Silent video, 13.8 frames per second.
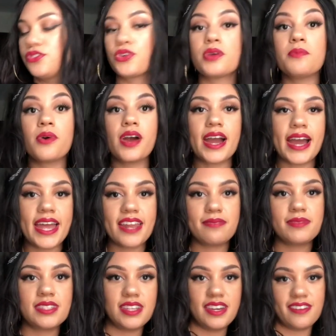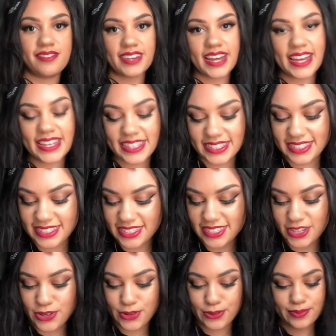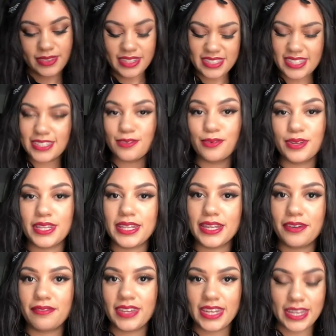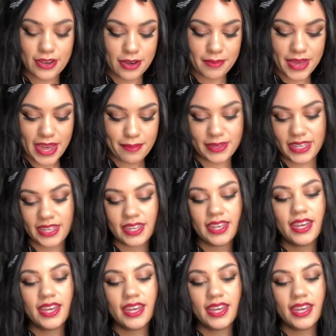3 more items left, guys. So this is a really long video. I'm happy.